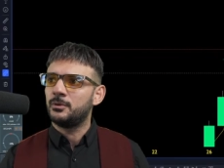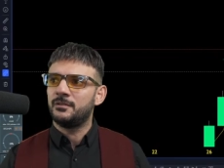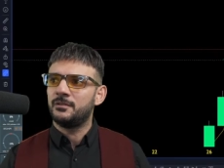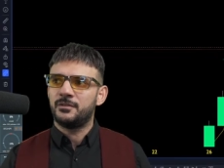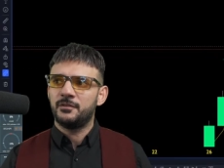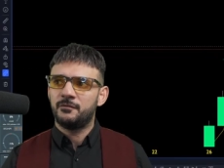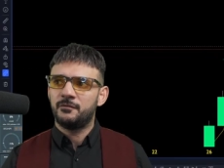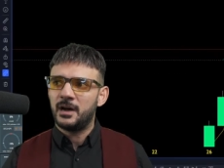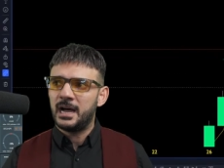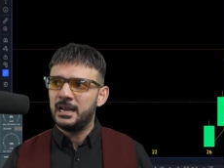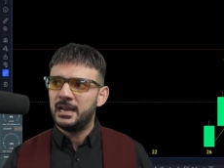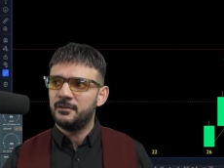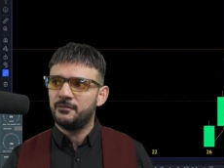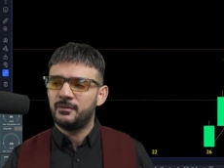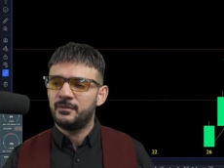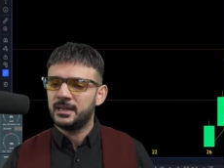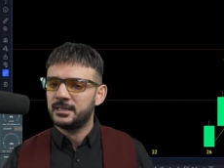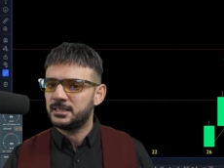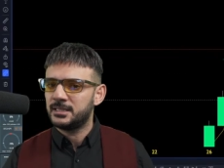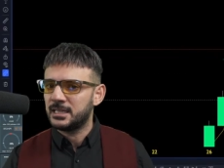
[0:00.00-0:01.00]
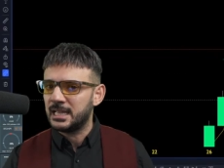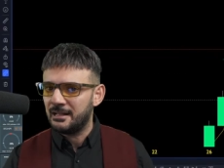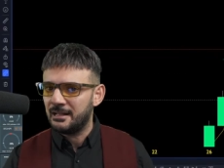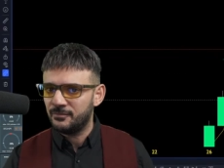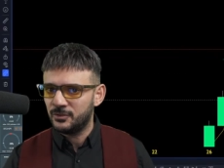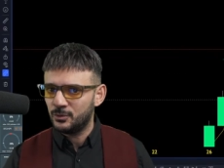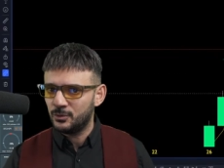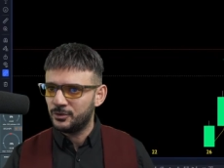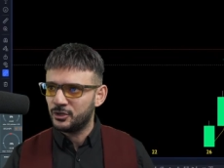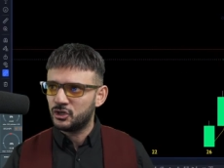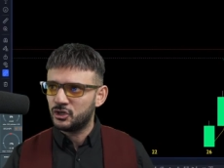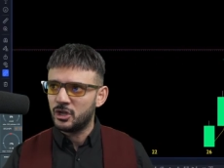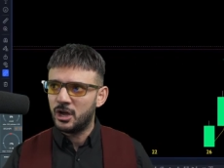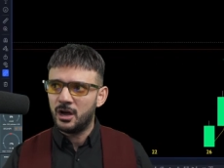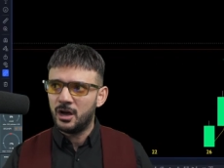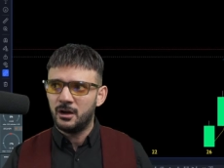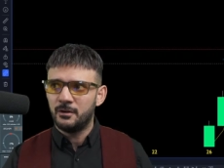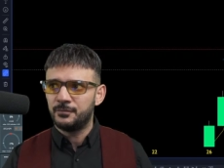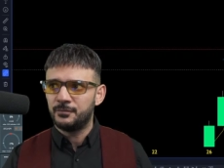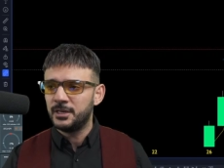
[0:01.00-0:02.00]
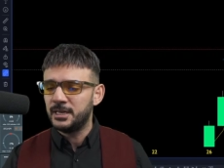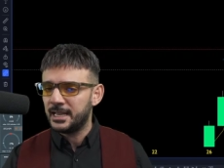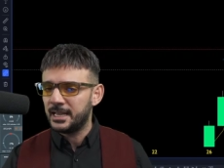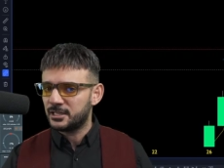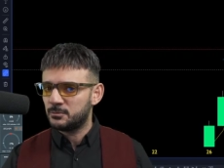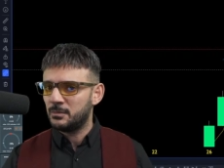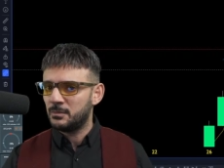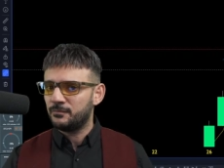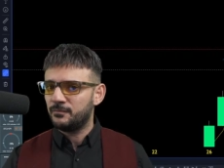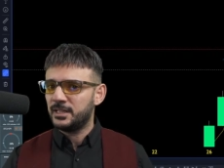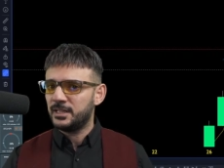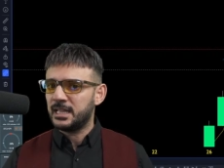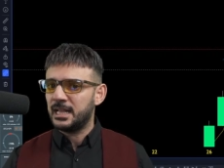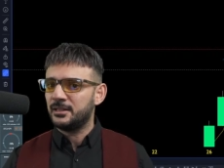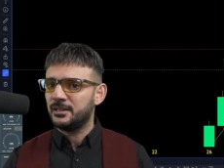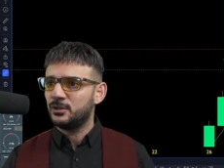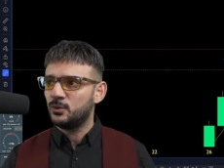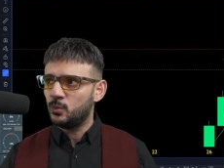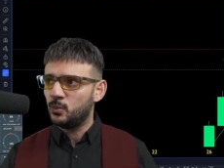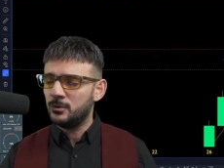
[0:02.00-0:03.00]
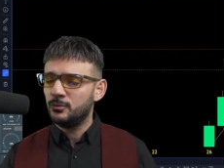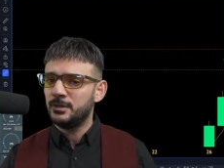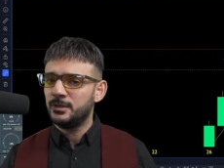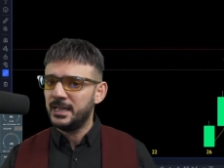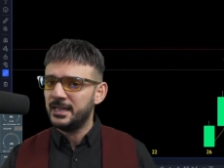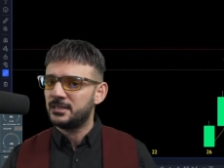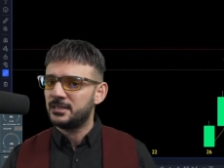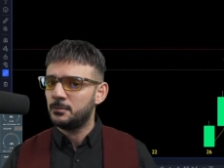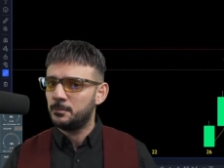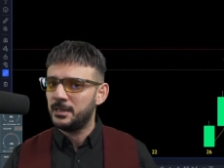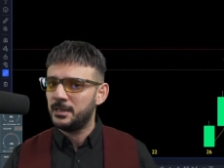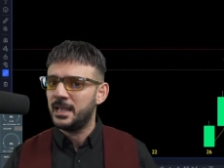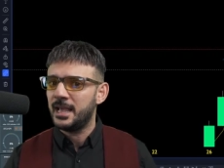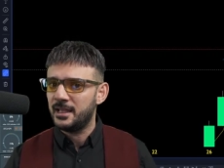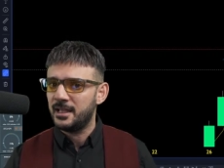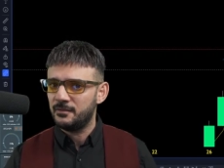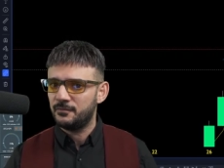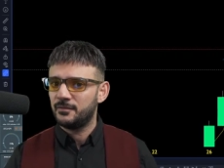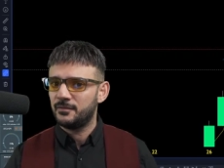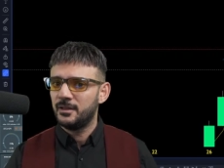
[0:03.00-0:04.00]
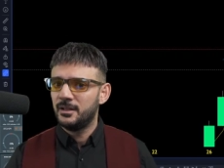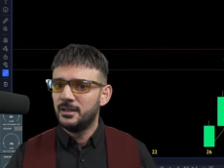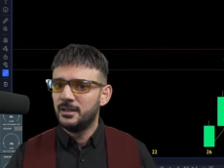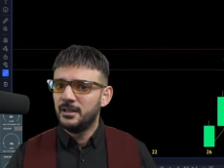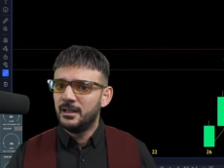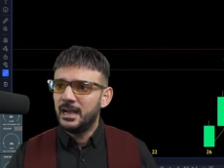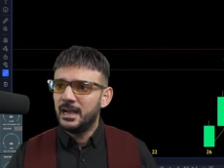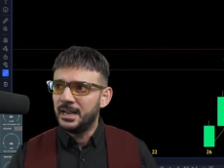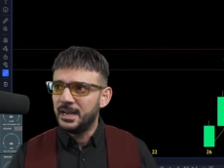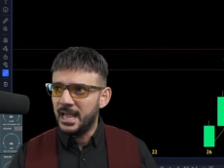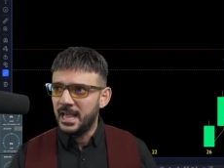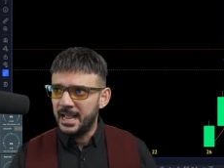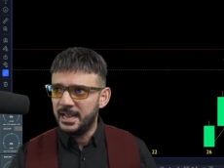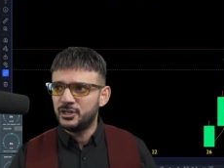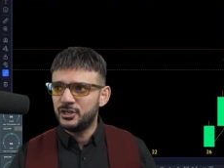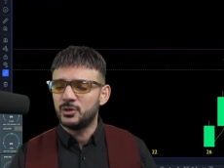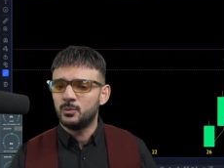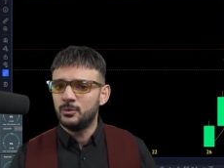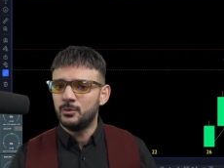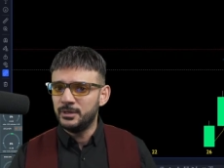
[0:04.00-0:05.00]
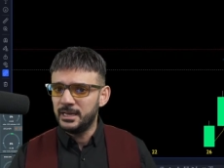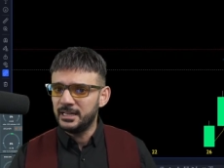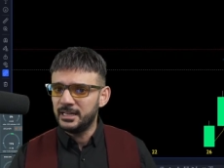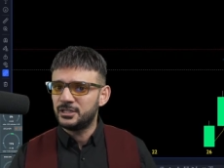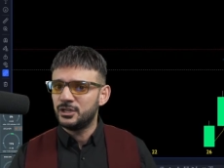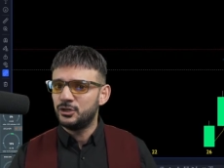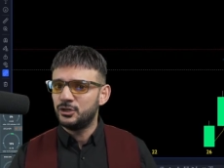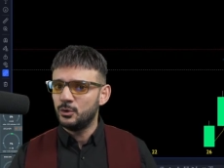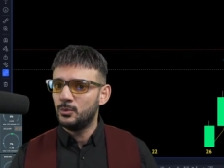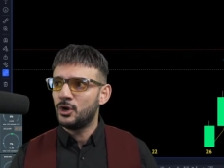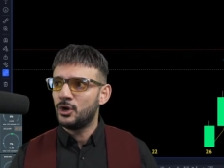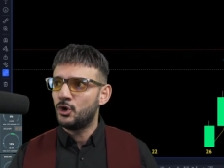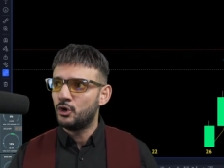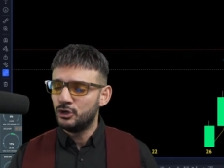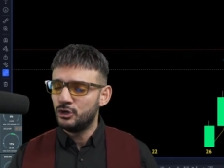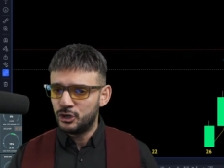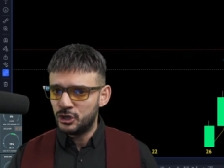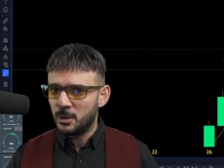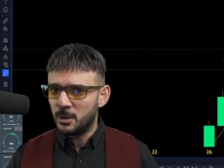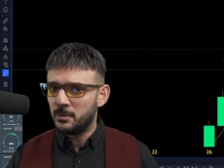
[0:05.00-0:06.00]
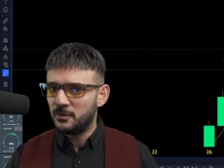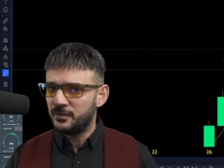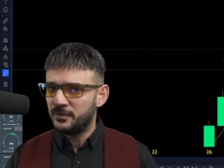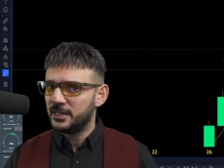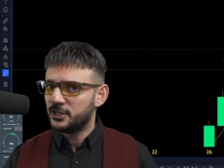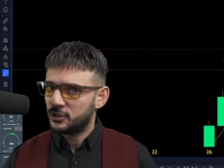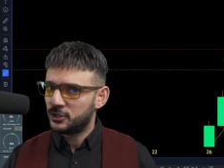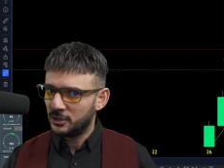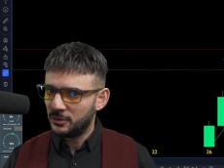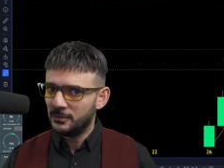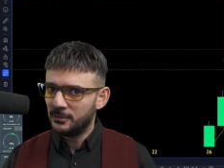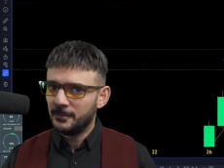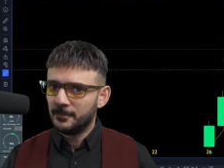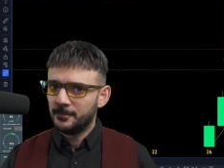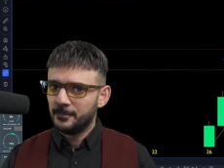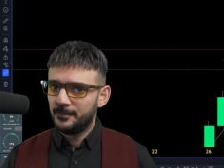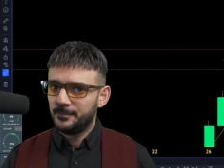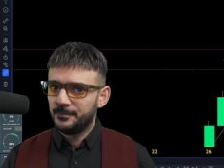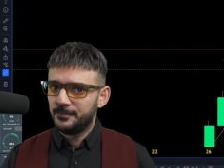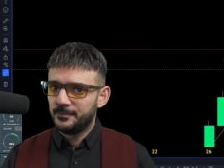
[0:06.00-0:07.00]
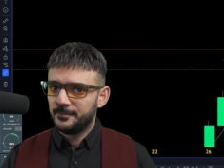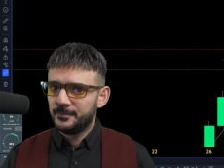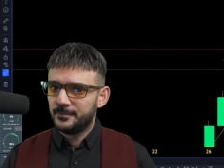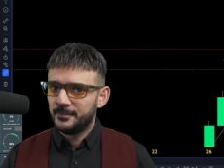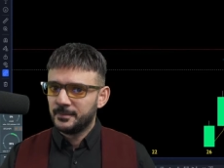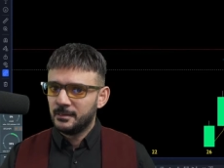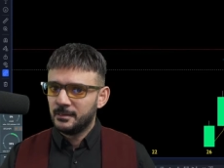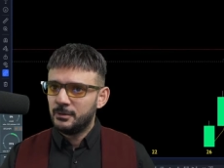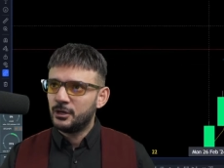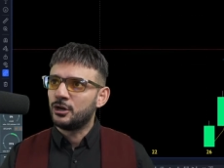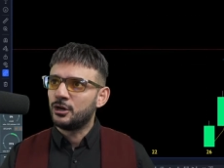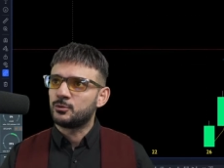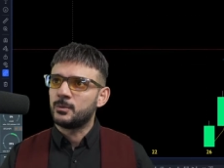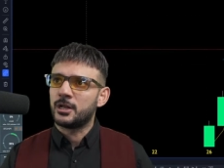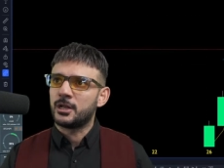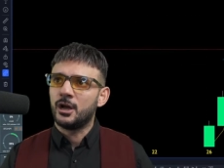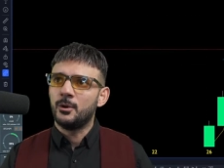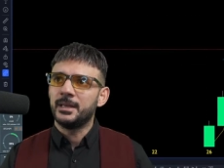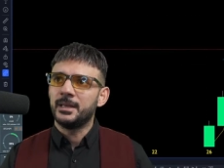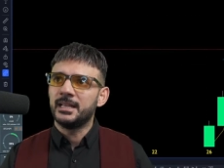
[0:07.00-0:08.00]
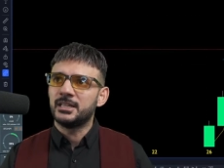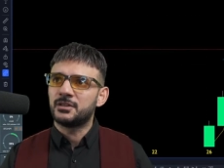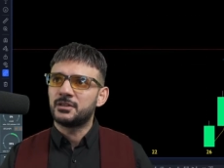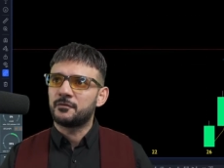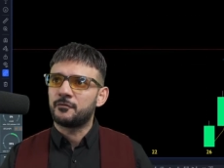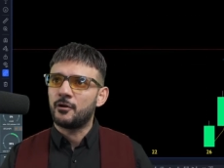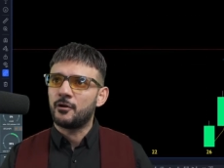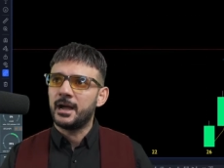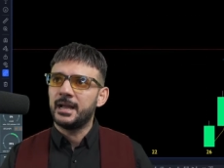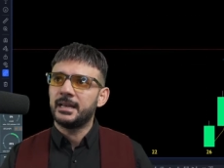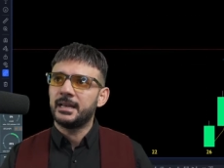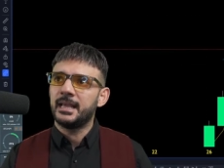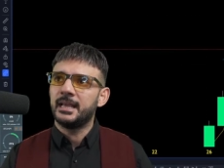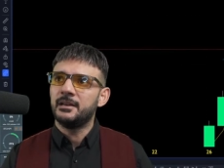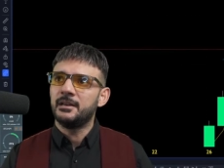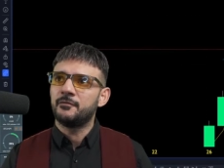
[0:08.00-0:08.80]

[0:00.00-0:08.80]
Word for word: of the violet vector candle, the start of the next monthly candle will need to behave. And Asia will need to do a good job of it too. Because we're going into Friday, and in